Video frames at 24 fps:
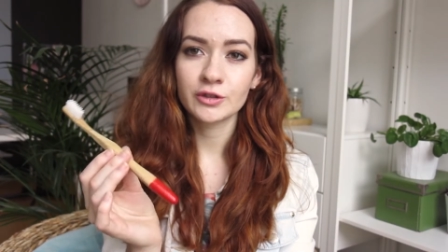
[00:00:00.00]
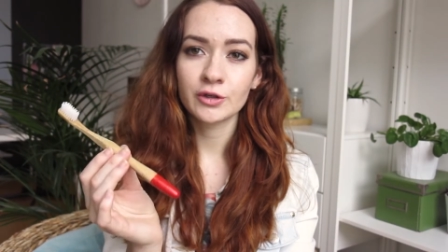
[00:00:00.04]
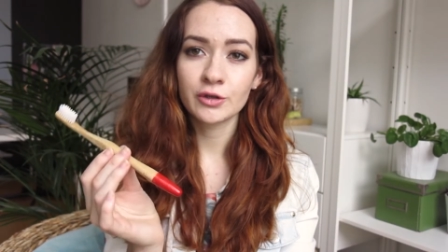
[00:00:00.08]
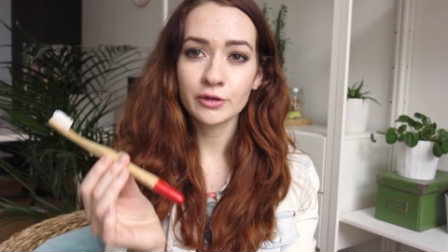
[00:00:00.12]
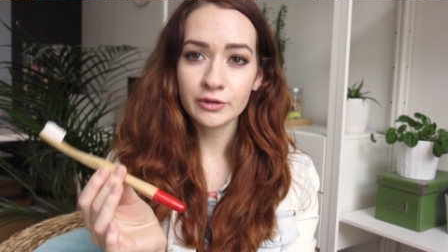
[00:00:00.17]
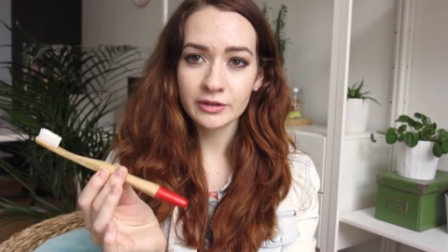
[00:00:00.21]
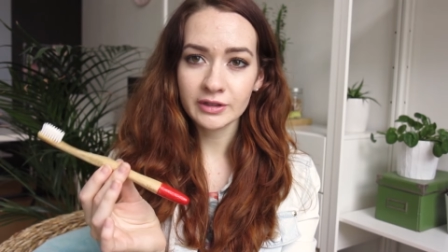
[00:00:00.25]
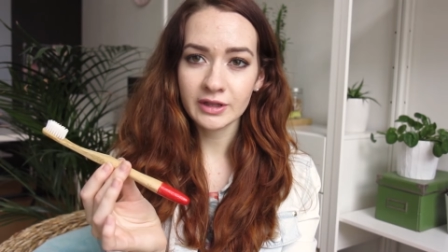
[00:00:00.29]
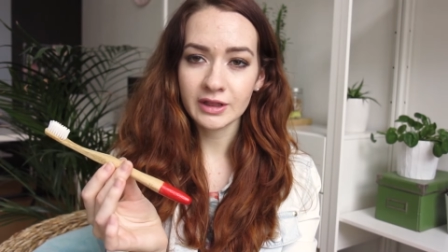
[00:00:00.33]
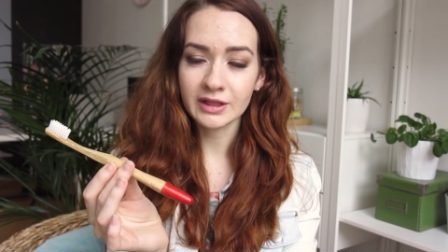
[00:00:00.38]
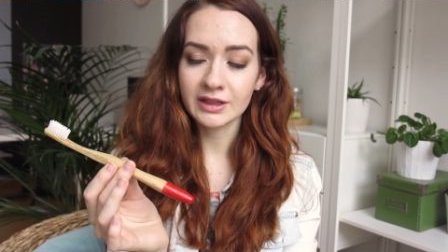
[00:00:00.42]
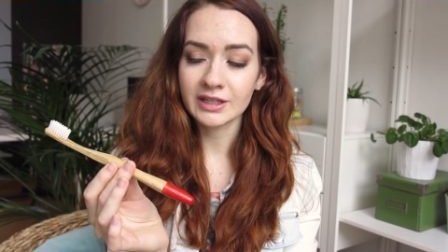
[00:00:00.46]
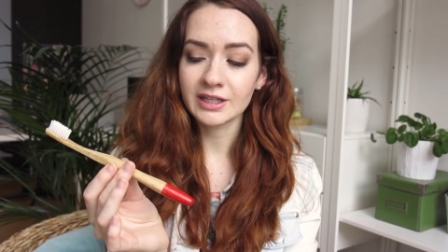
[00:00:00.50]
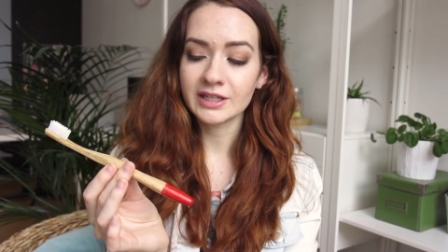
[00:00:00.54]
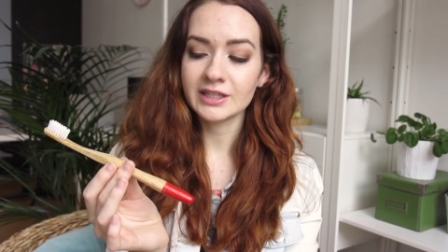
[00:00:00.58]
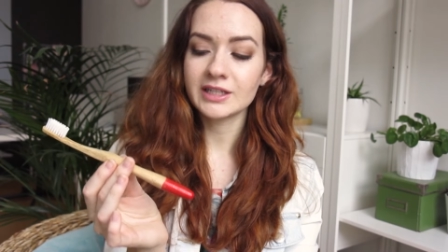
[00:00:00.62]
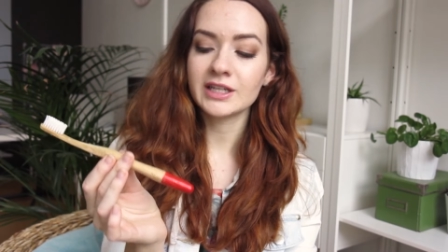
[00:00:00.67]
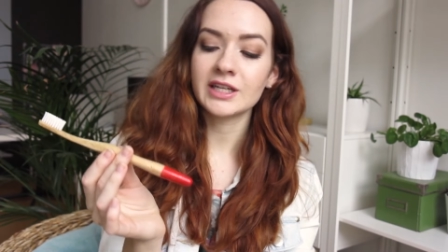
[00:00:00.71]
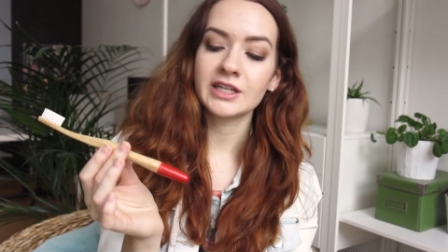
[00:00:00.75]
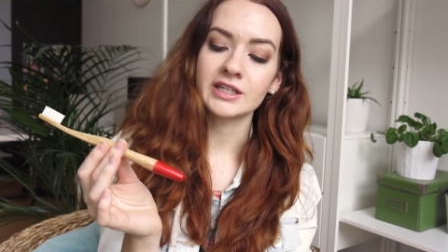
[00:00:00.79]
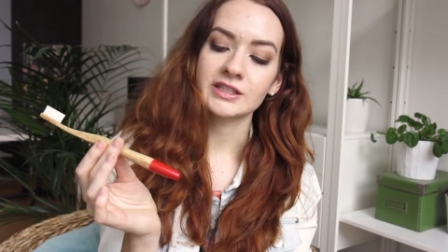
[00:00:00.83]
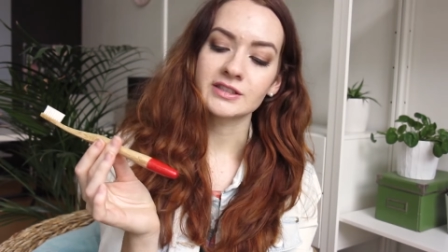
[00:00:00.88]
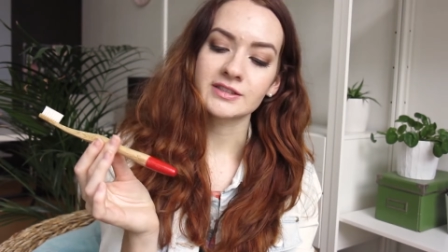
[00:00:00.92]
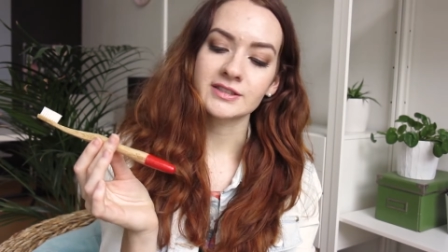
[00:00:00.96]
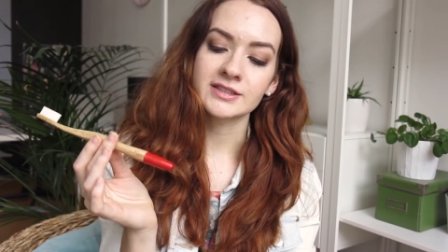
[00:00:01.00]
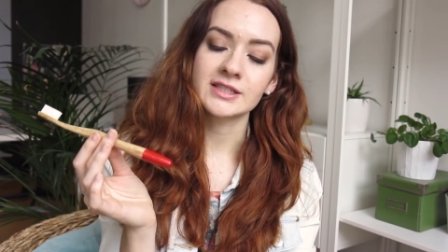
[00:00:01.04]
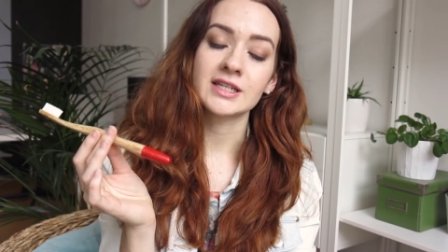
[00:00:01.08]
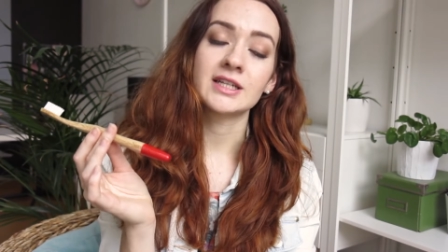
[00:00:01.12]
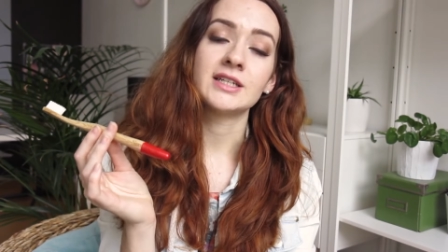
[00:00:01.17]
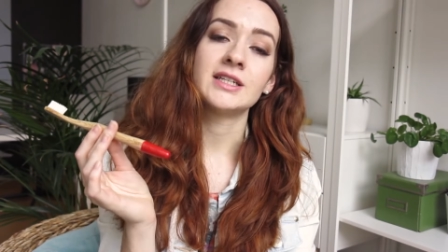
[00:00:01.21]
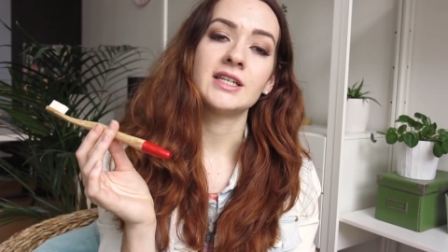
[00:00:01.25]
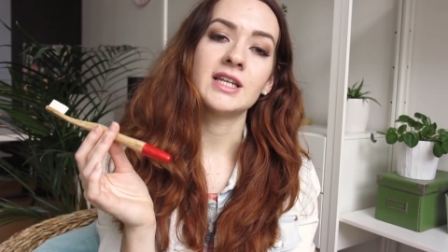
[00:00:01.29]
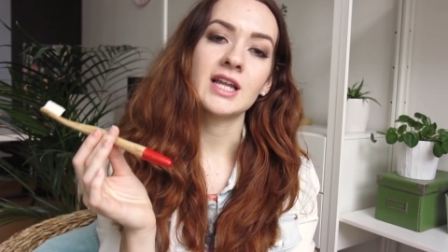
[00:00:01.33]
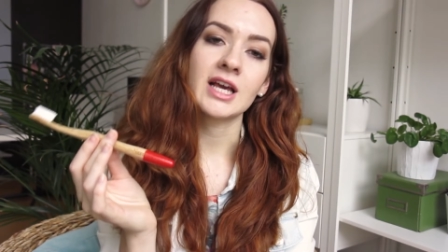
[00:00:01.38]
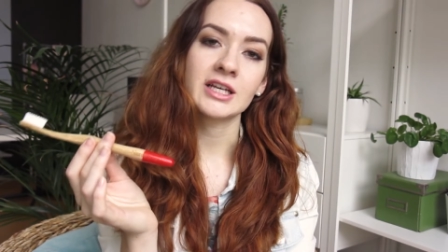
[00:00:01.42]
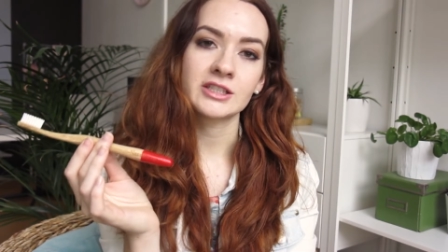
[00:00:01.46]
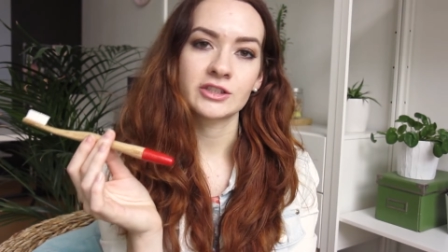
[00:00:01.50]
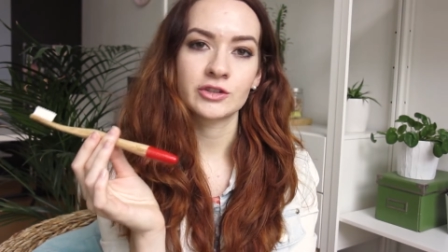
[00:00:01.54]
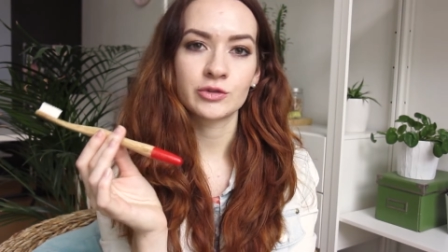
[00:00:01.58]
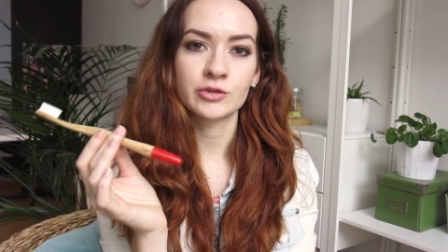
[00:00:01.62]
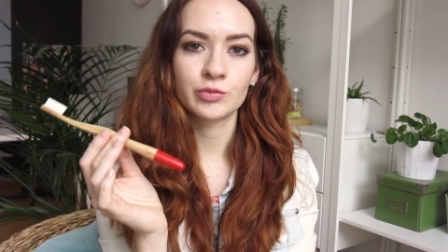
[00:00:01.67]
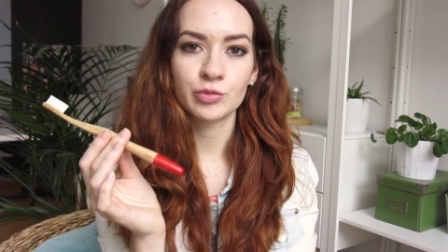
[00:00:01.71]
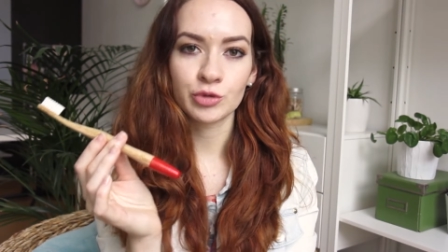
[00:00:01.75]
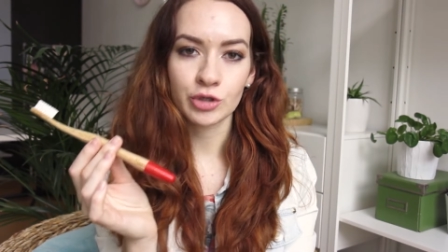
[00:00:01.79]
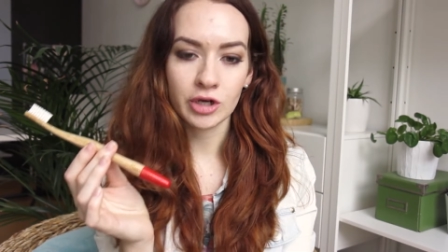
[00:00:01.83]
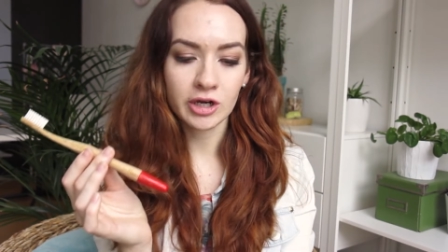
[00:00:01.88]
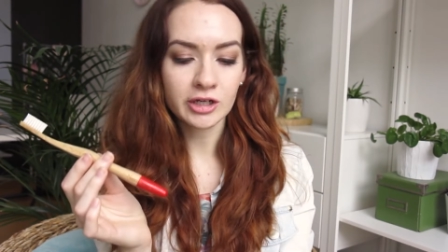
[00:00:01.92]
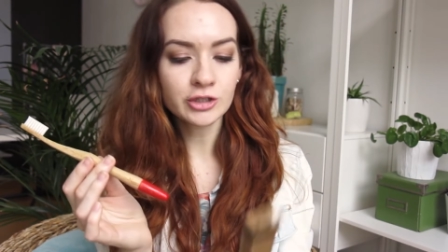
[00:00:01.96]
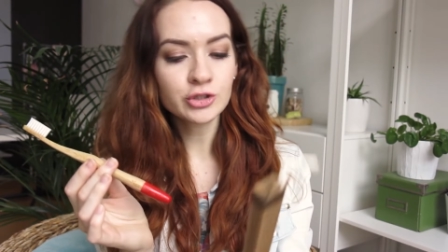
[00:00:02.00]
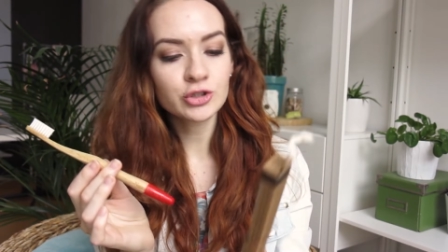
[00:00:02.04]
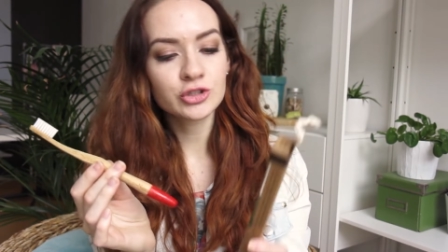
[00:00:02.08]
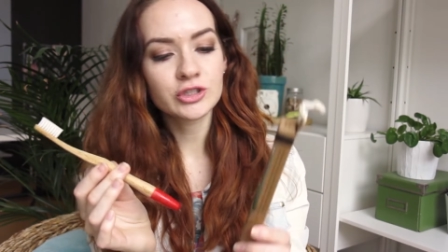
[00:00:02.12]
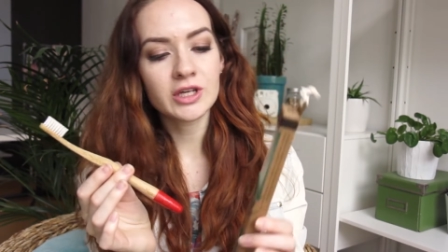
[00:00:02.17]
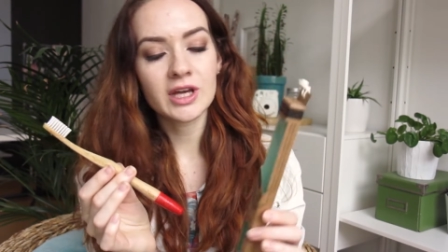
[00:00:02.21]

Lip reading: currently is Next Brush,